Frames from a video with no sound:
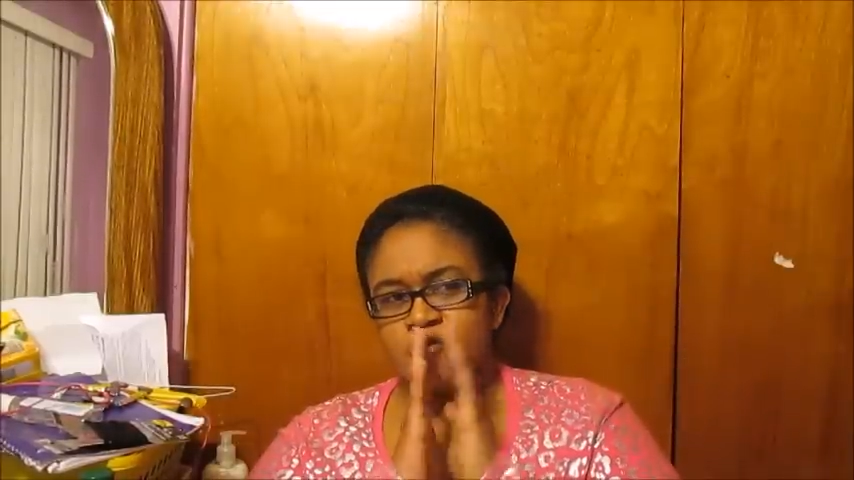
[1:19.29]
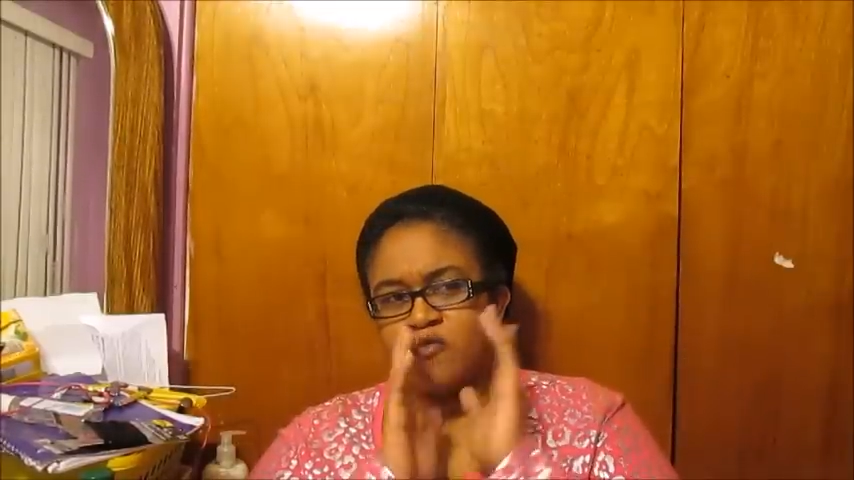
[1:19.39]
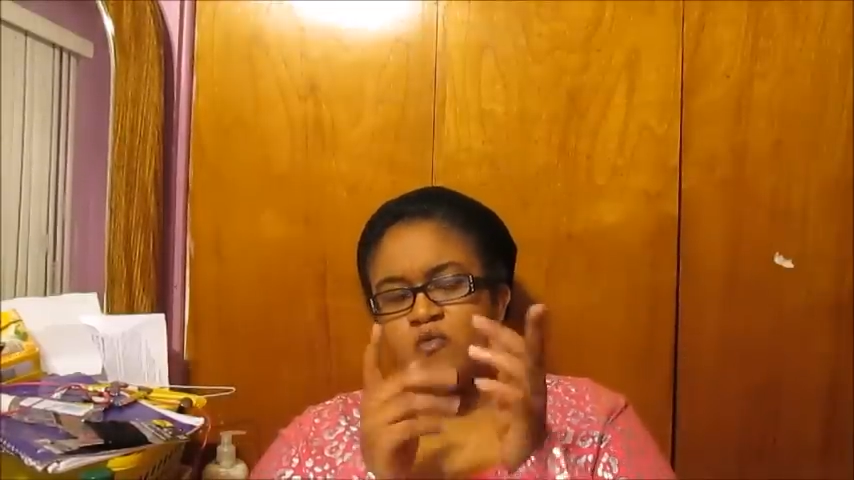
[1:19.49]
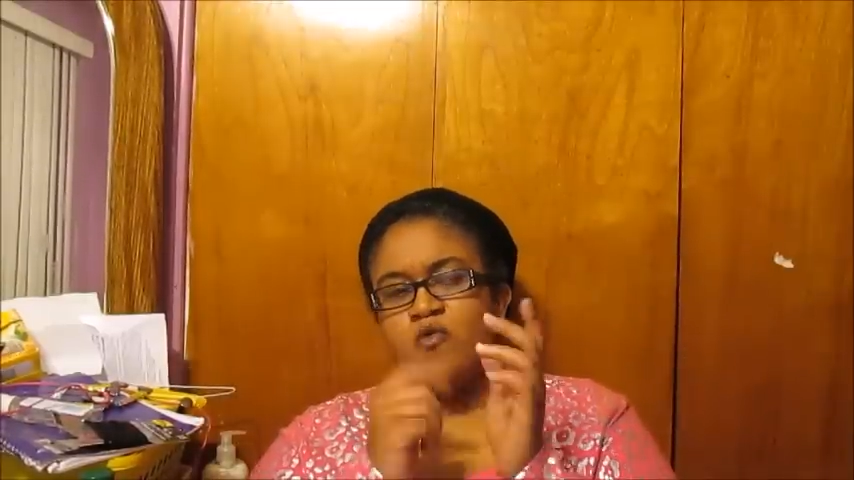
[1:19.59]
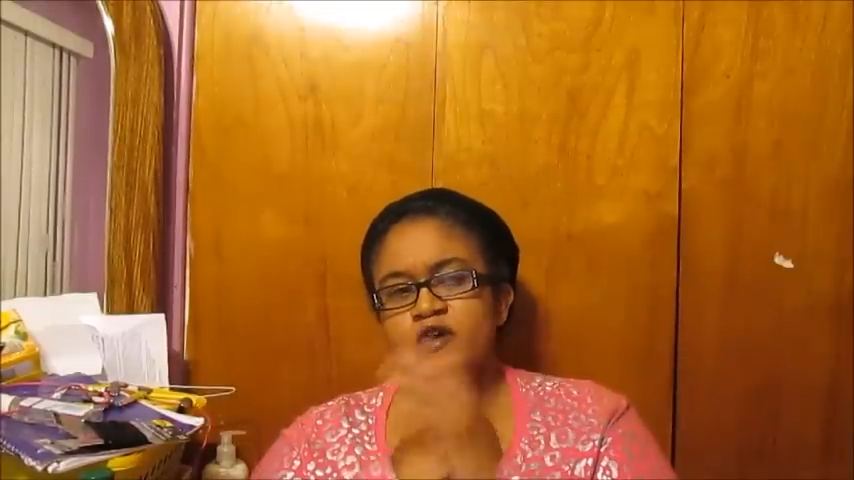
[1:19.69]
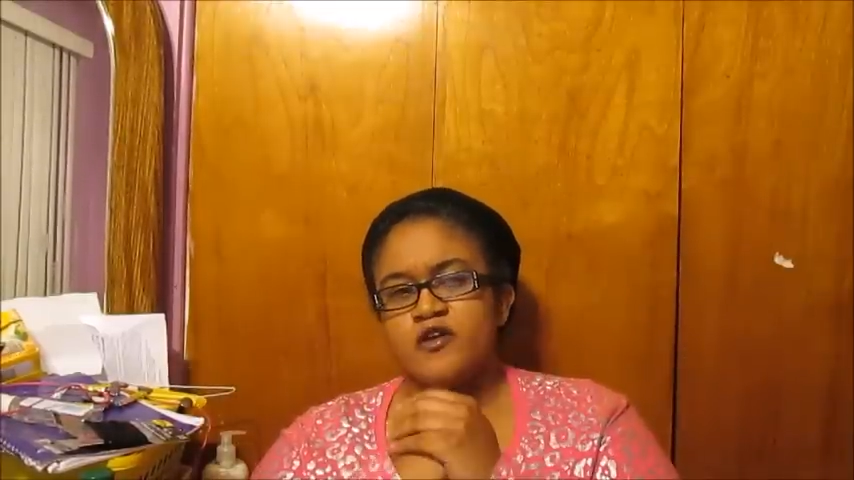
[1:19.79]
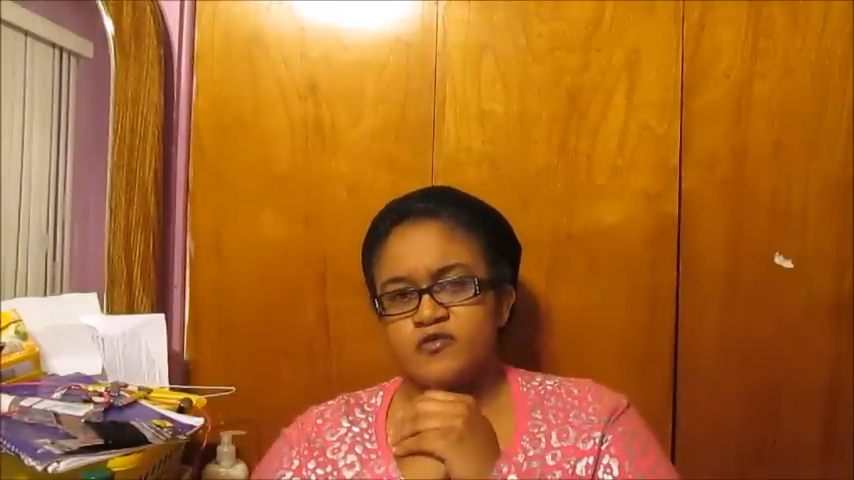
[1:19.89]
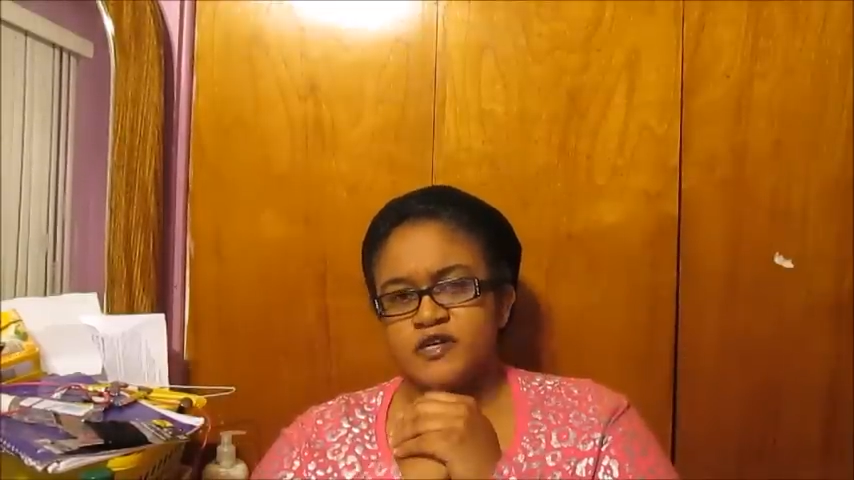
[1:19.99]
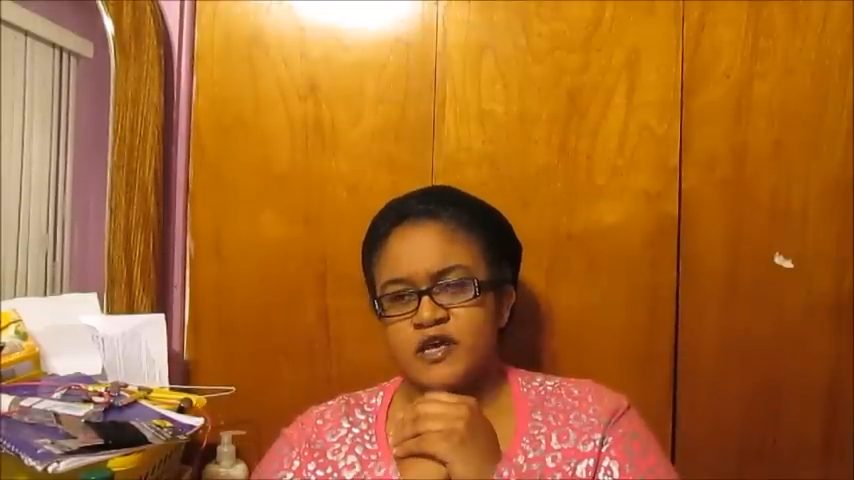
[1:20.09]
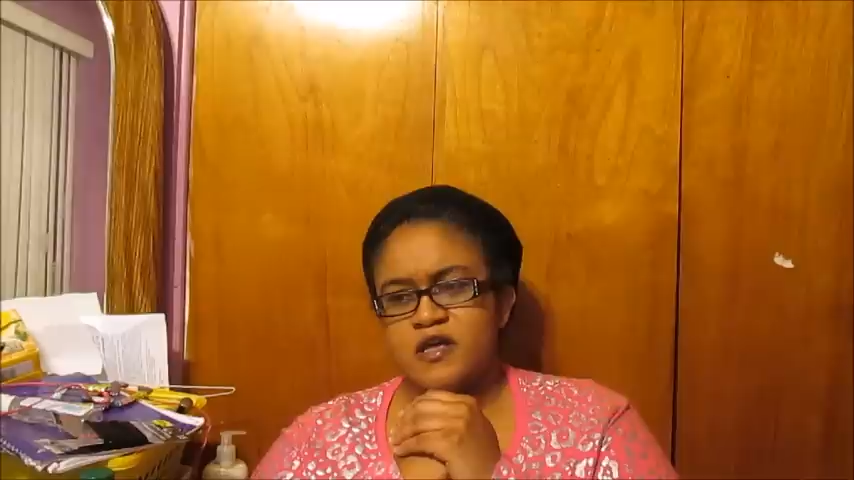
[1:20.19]
on Memorial
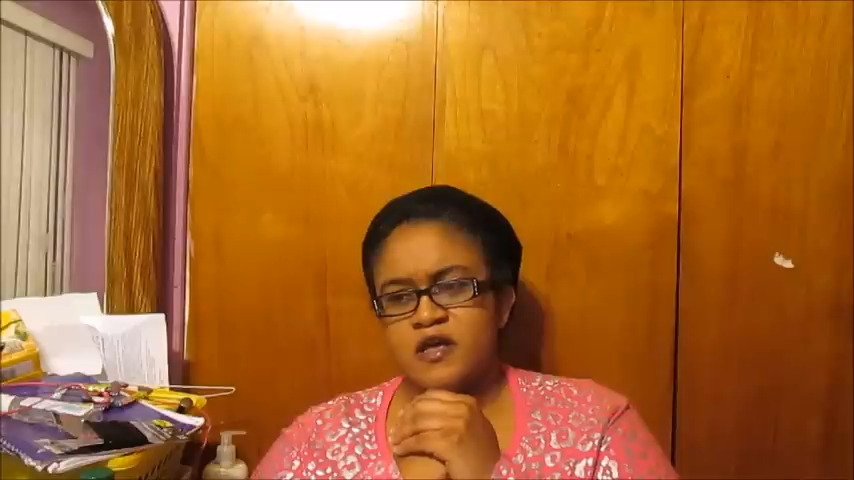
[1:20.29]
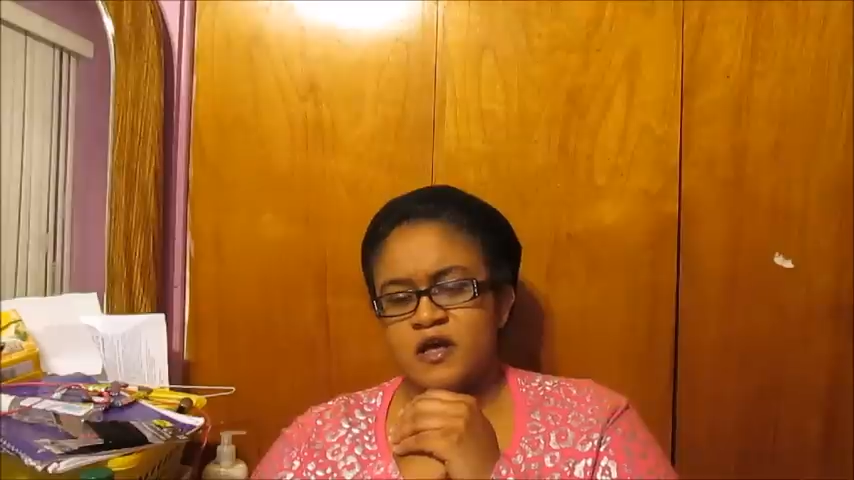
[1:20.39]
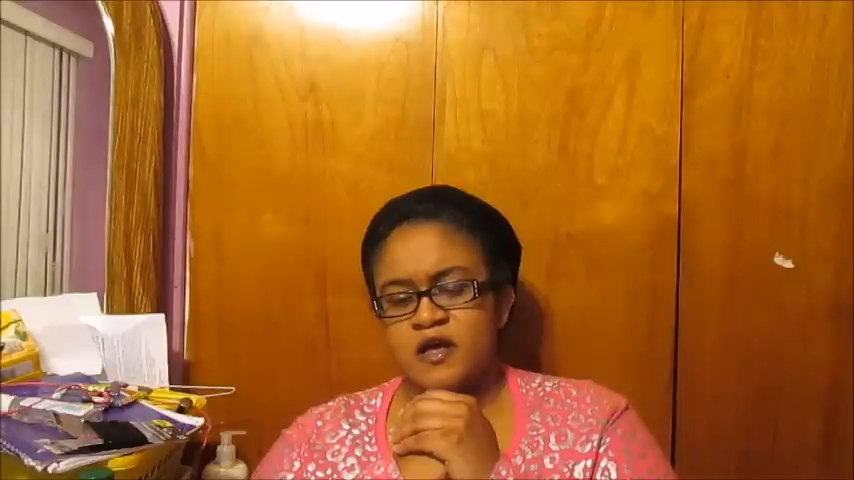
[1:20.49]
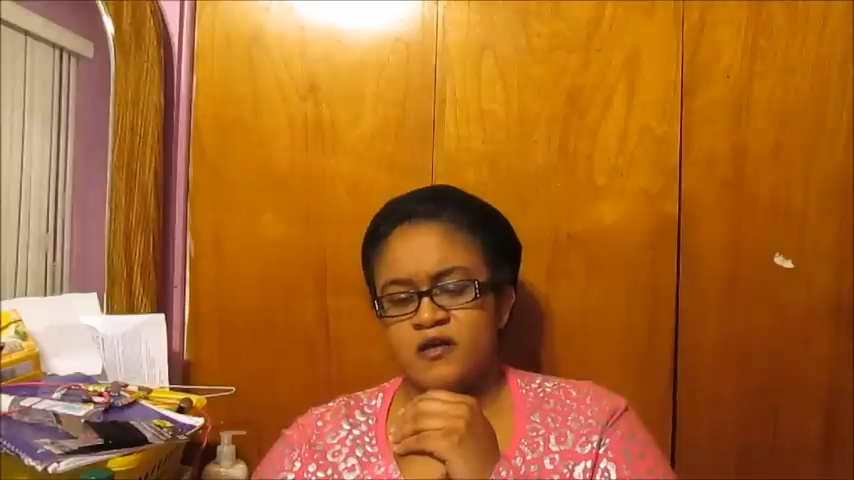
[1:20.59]
Day